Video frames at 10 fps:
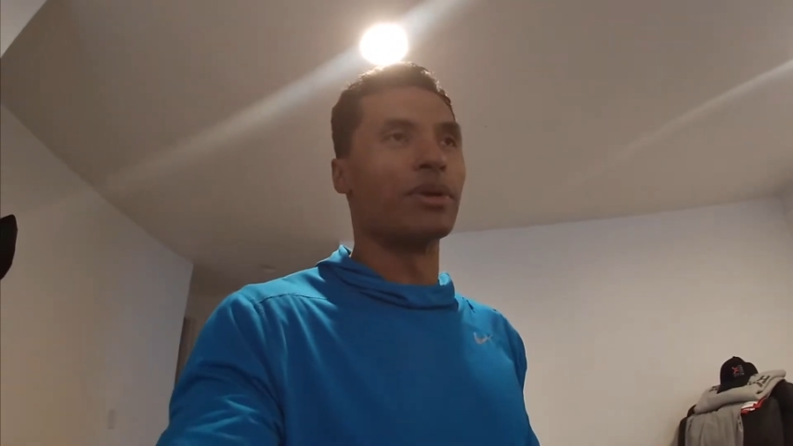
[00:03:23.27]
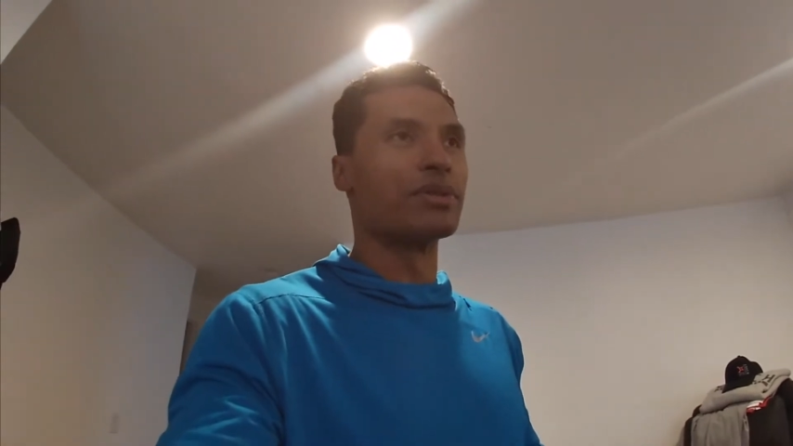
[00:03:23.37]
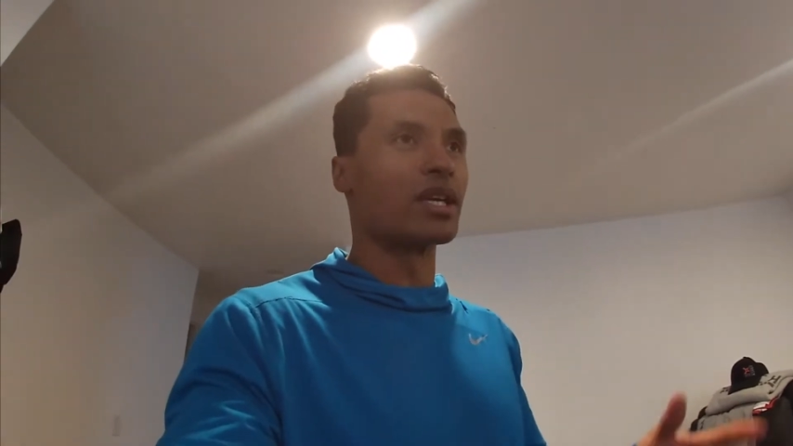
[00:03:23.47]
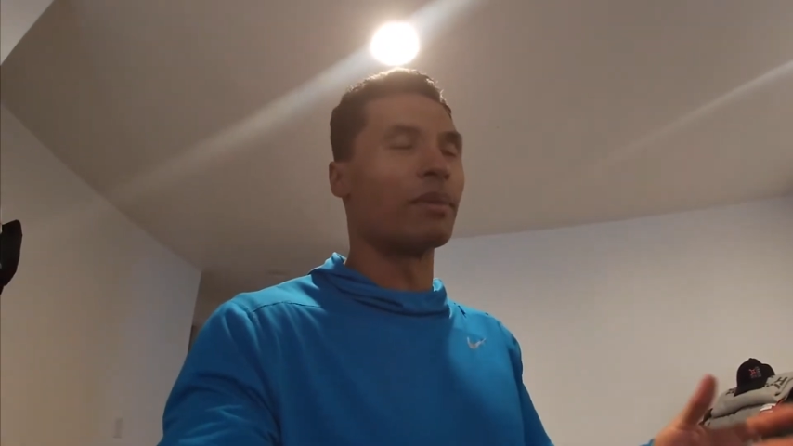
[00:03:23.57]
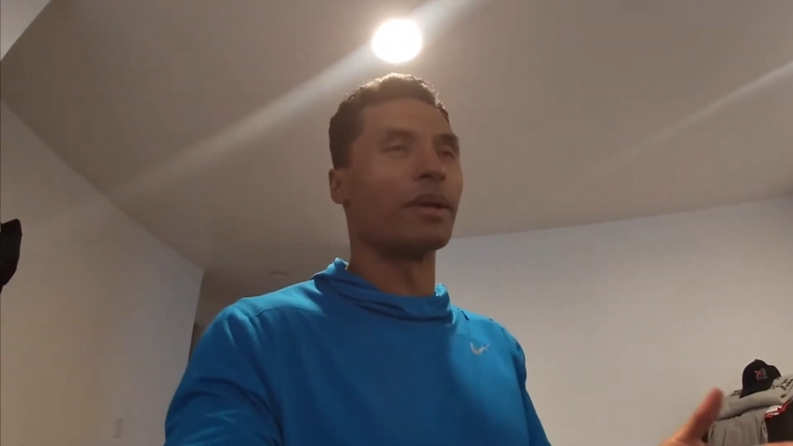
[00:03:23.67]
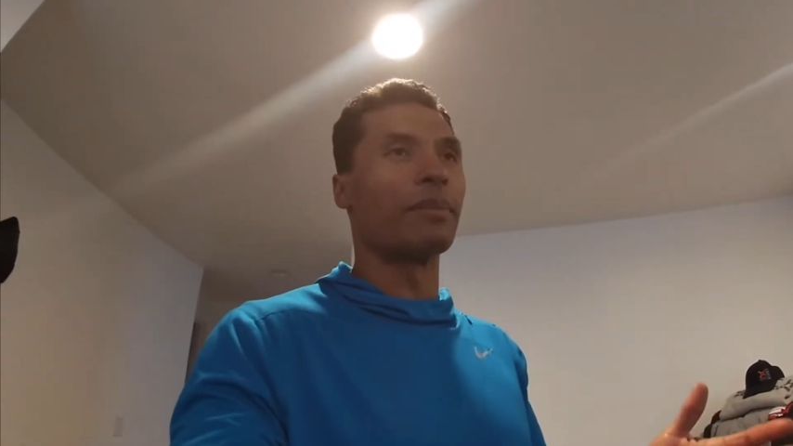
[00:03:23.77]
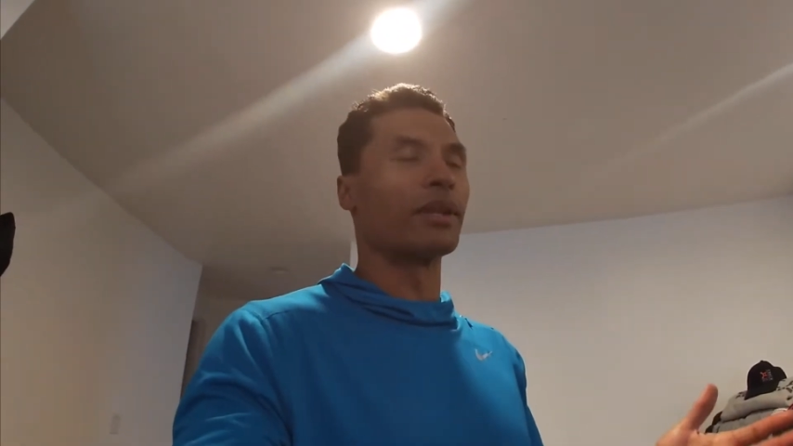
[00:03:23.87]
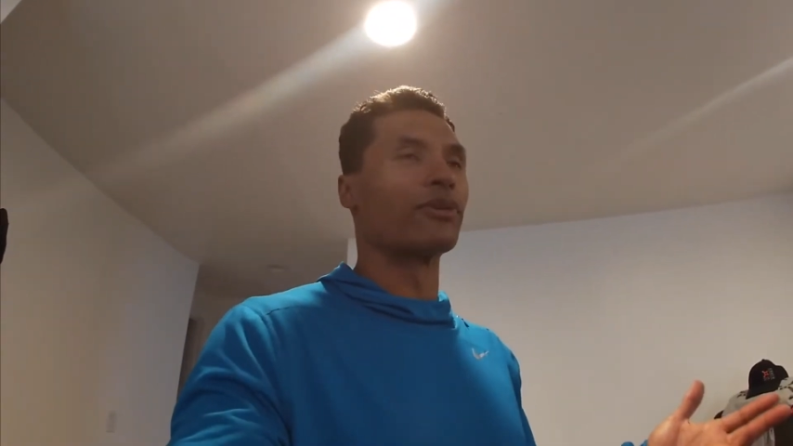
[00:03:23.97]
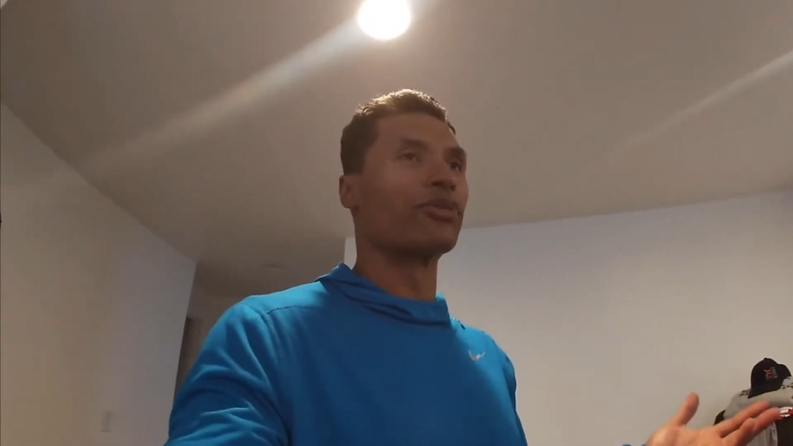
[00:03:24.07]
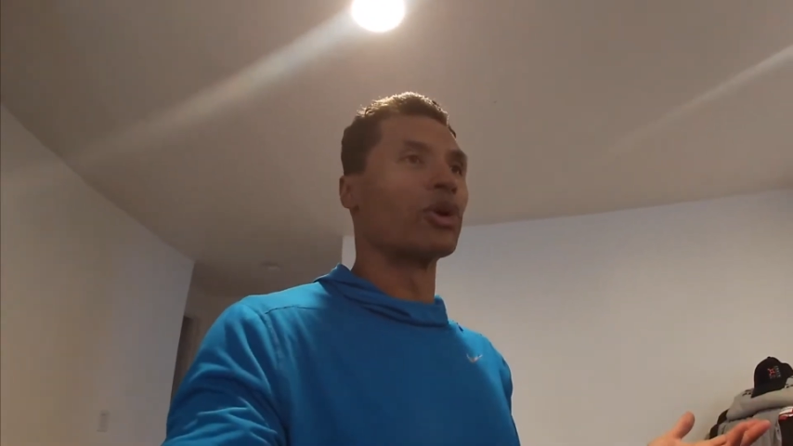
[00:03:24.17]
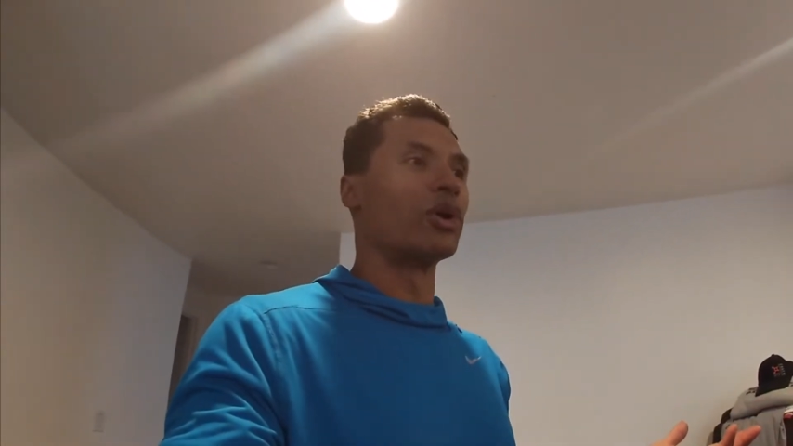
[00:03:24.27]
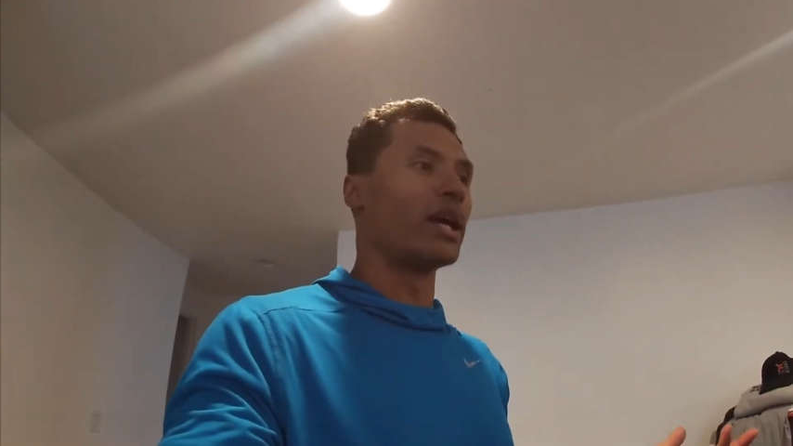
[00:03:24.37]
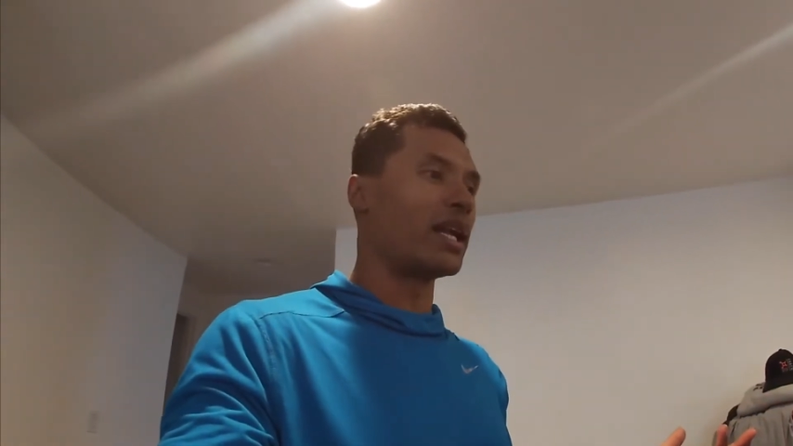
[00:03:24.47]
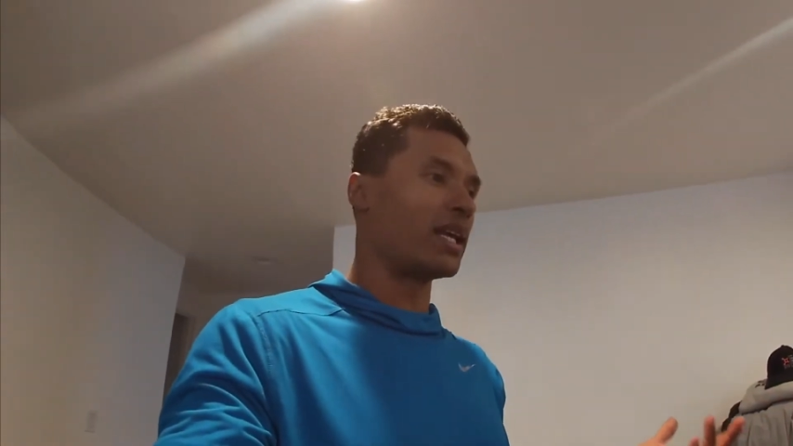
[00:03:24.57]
he was telling me about the 4L80,